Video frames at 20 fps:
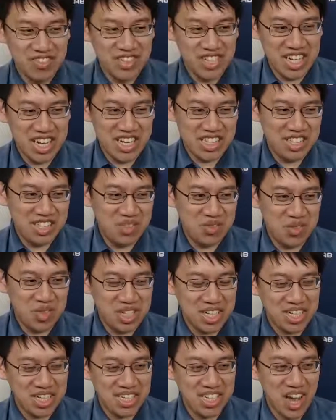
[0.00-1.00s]
But yeah, it's a
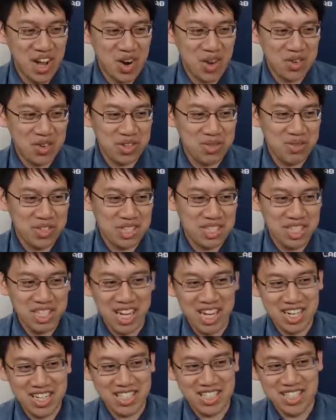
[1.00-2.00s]
freaking tower with a bunch of
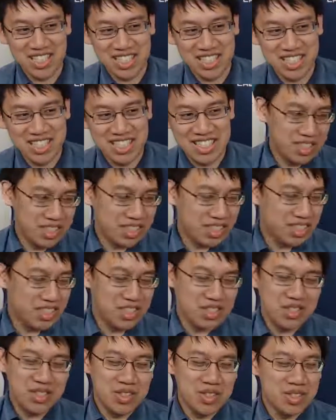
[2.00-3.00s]
cannons on it. You could
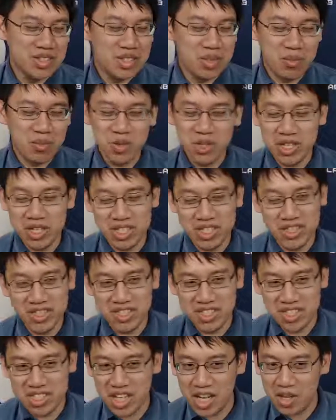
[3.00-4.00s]
do some really
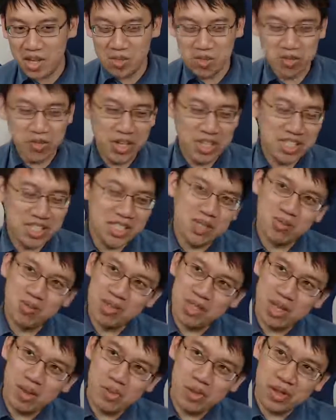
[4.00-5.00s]
cute stuff with Faceless
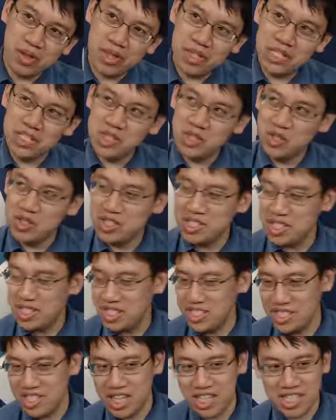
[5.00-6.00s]
Manipulator or
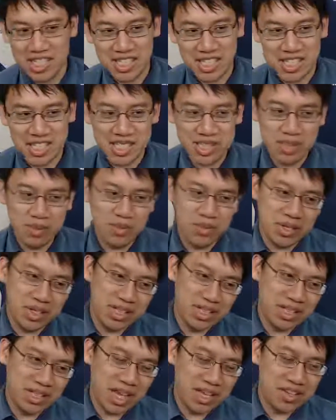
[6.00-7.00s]
Sudden Genesis,
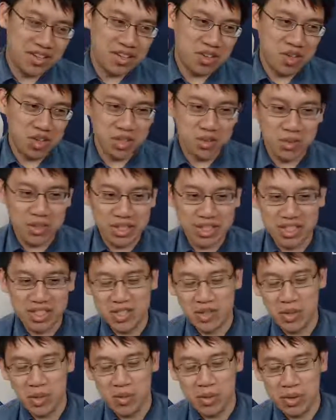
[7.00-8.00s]
but I think ultimately
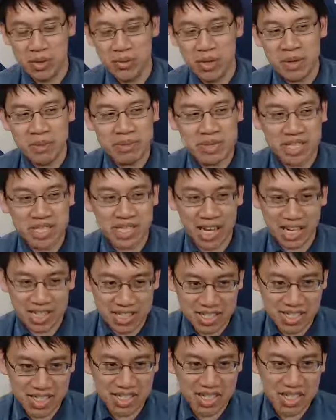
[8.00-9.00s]
this will be meme
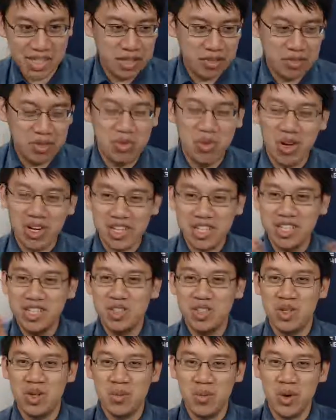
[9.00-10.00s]
status. If you want to
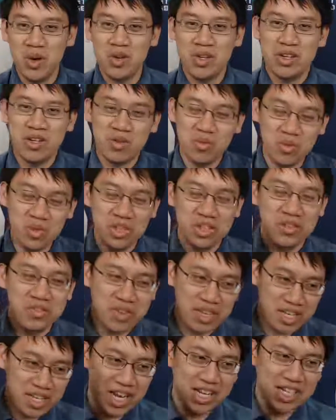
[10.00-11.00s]
kill your opponent in a really
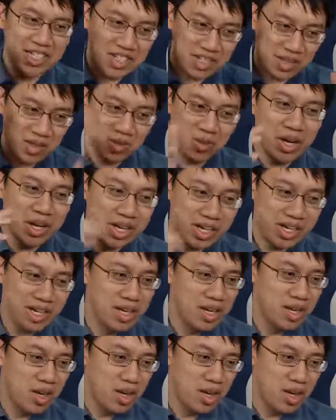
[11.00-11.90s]
fantastic way,